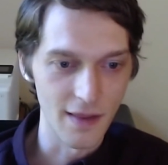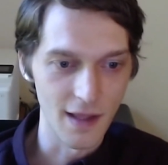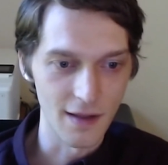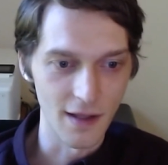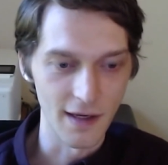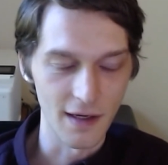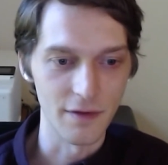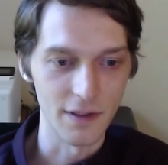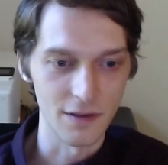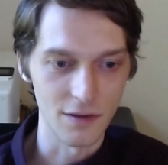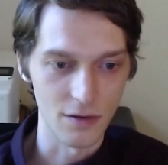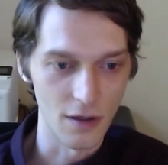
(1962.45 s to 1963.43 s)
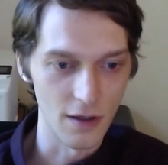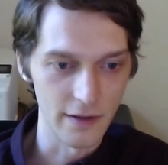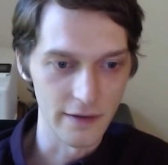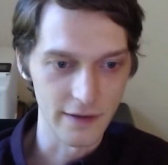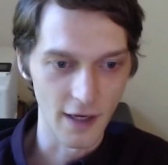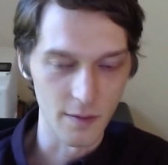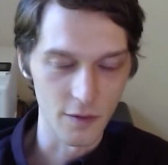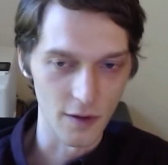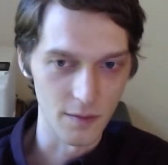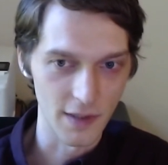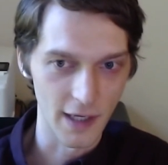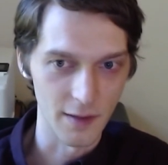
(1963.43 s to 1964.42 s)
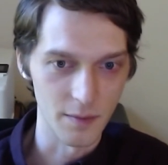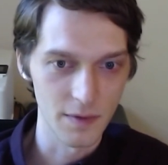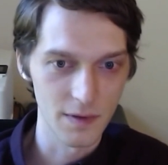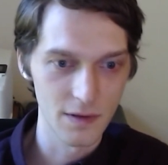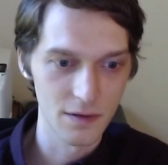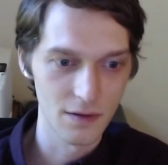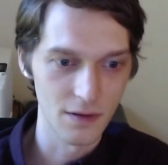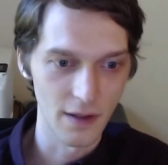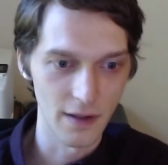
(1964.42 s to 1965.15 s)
and then having strong TypeScript types